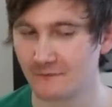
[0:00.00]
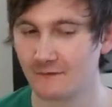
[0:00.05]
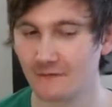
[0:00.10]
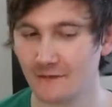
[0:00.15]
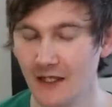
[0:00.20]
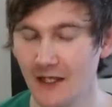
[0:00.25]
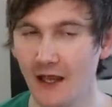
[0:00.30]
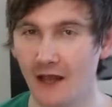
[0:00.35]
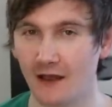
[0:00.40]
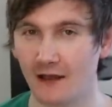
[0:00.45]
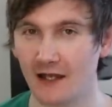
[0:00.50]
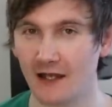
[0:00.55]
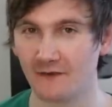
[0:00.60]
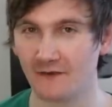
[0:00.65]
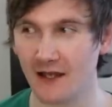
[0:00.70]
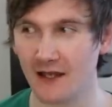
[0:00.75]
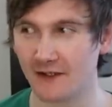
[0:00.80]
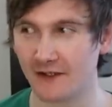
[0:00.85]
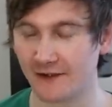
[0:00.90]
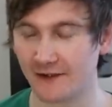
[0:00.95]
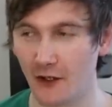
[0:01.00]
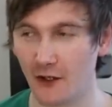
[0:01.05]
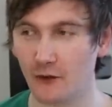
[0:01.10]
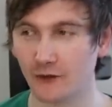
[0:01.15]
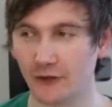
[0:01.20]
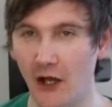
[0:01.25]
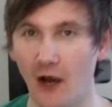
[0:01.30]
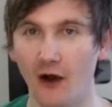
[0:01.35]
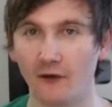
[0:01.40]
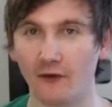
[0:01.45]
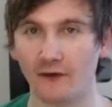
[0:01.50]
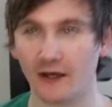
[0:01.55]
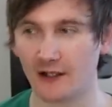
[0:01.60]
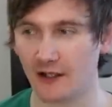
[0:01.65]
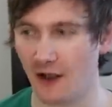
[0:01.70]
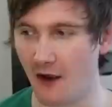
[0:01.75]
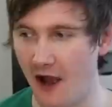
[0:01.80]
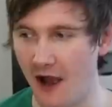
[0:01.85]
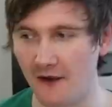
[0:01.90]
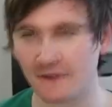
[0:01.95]
Yeah, and if they sold off, like, you
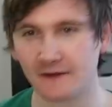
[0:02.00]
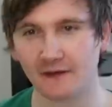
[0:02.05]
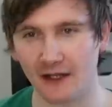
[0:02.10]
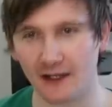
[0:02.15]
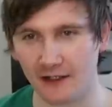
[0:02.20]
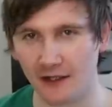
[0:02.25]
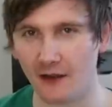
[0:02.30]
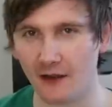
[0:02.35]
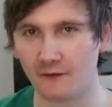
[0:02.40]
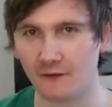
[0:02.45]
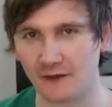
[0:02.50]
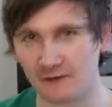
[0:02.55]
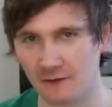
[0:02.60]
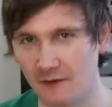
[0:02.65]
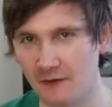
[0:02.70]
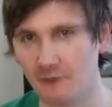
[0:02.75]
know, after, like, no, there's,